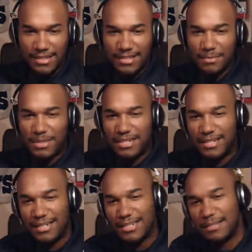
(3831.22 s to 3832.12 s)
get some
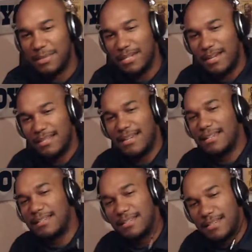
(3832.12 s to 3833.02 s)
good
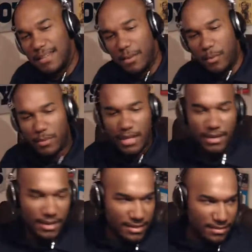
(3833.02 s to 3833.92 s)
contacts. We'll get
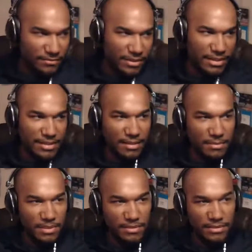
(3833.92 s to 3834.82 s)
a guest on for the next
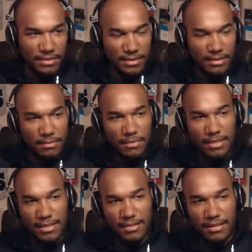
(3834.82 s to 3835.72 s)
episode,
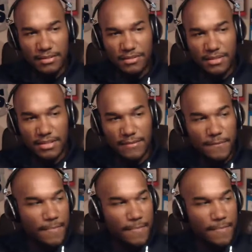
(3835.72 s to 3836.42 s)
make things interesting.